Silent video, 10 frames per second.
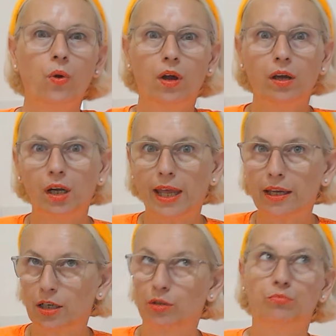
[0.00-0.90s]

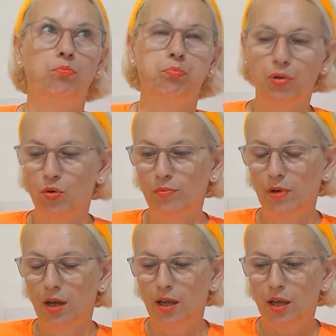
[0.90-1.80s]
like boom.
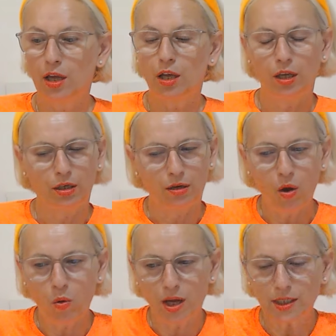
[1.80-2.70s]
You know
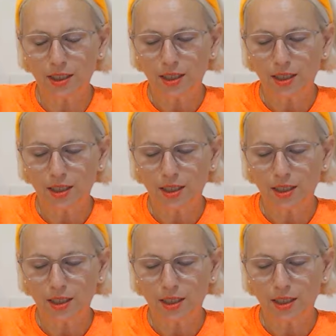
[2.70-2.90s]
what?